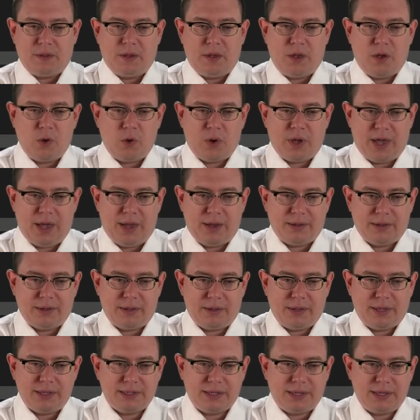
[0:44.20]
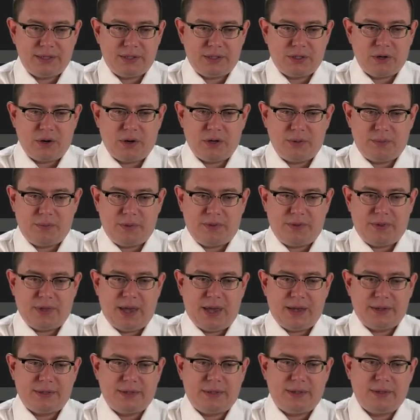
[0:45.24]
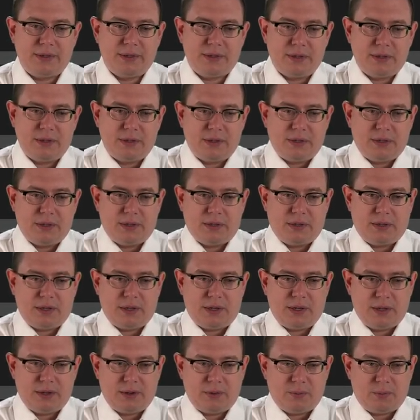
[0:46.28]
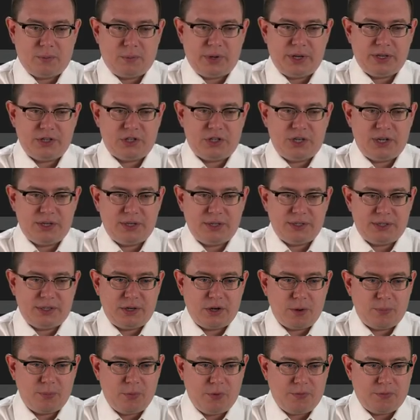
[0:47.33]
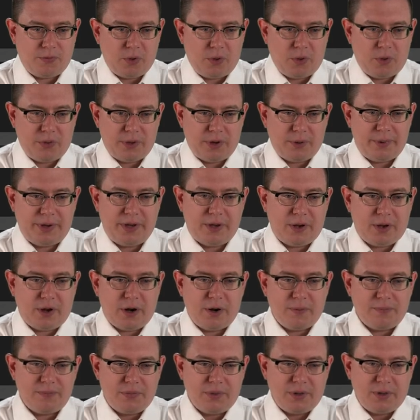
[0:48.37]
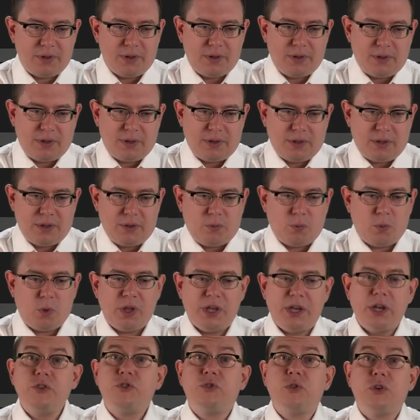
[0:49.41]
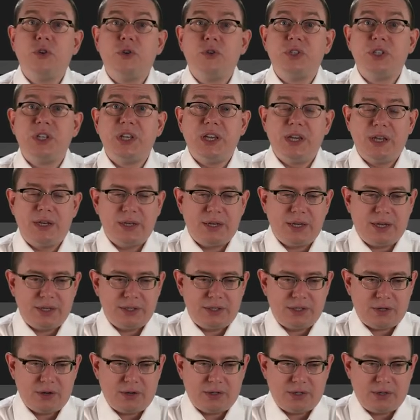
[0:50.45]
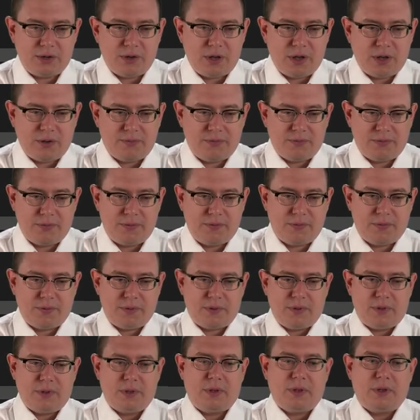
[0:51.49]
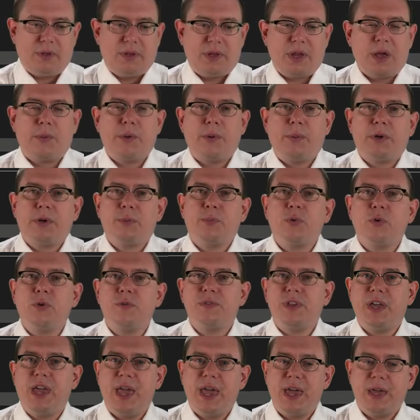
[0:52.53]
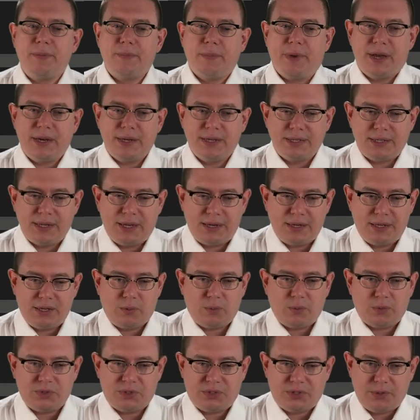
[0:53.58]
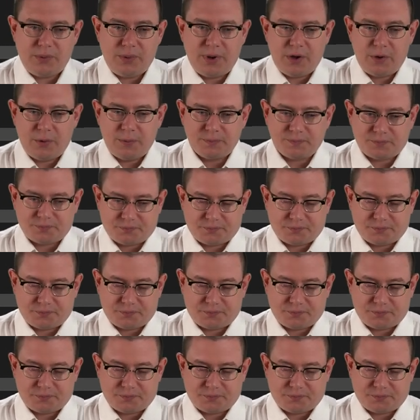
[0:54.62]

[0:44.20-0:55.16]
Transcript: Okay, let's get started with that. Uh, we just need to see our proof goal. There we are. We'll introduce n to get started off. Now we want to prove that n minus n equals 0.